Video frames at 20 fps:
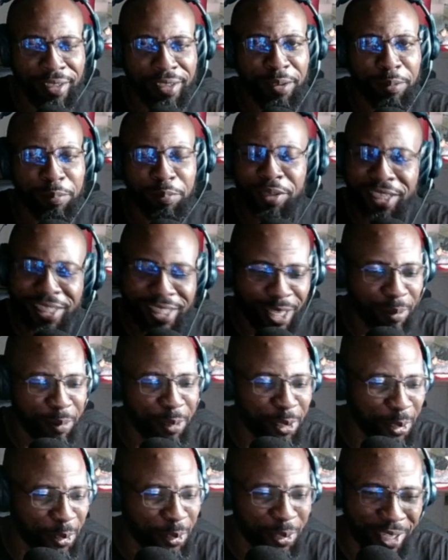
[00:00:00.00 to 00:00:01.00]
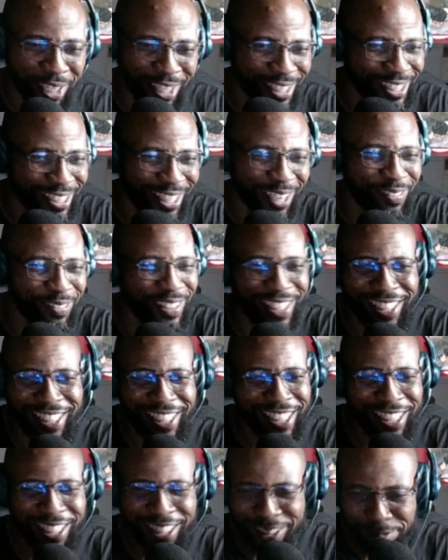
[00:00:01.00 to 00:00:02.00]
Please let me know, because, I mean,
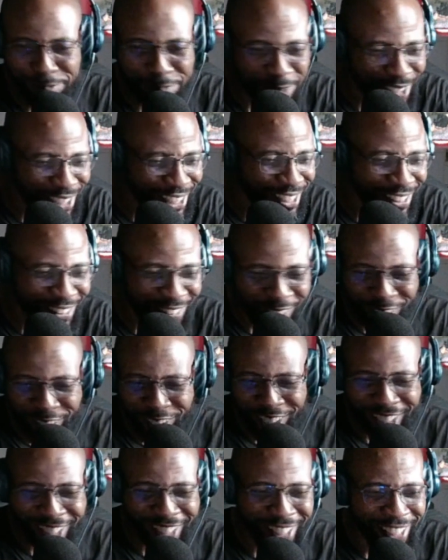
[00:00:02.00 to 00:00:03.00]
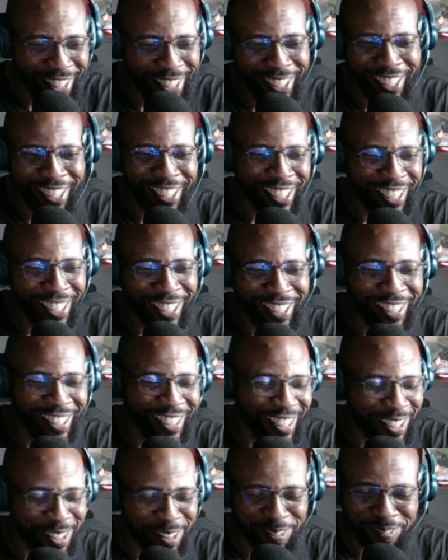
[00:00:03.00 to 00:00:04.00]
she's being you
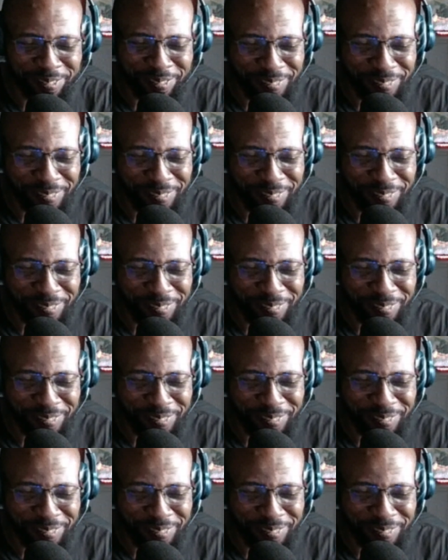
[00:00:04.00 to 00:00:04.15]
know,